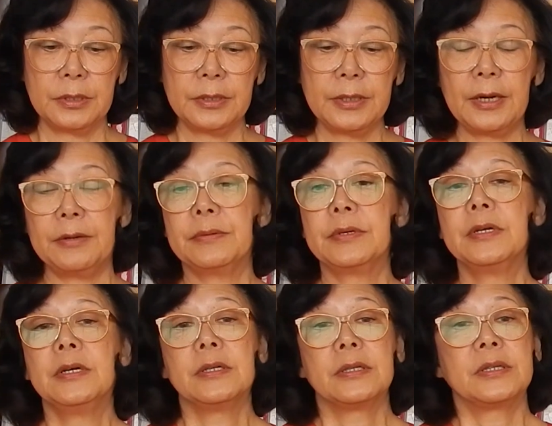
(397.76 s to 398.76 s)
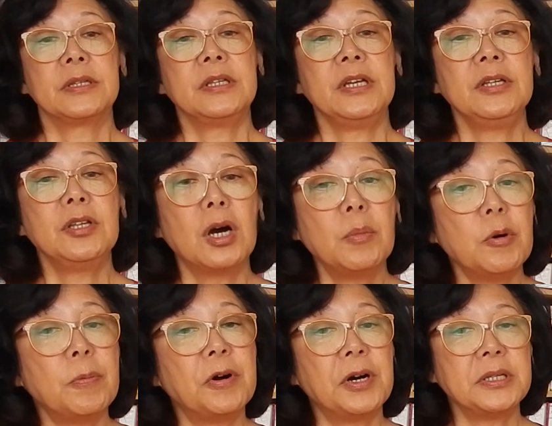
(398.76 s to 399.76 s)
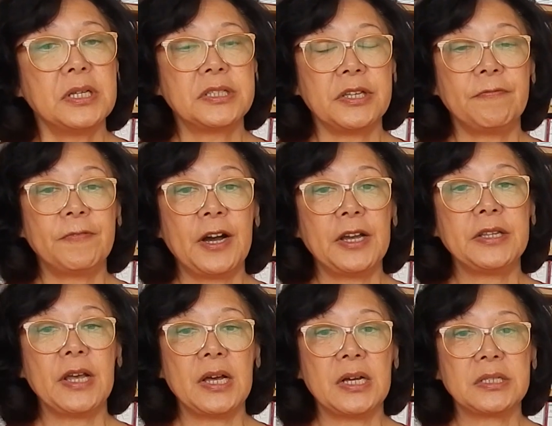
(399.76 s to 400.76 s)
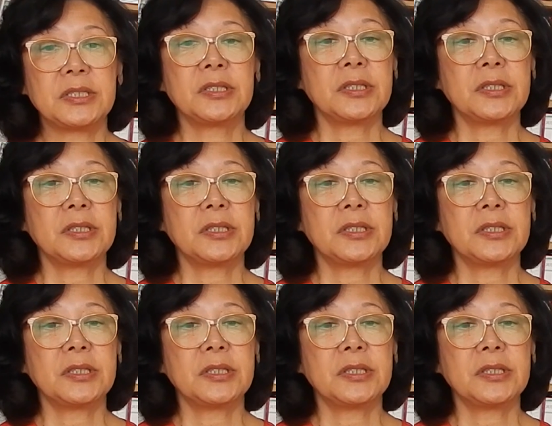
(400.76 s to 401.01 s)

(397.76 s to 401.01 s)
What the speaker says: Now, the normal point is defined as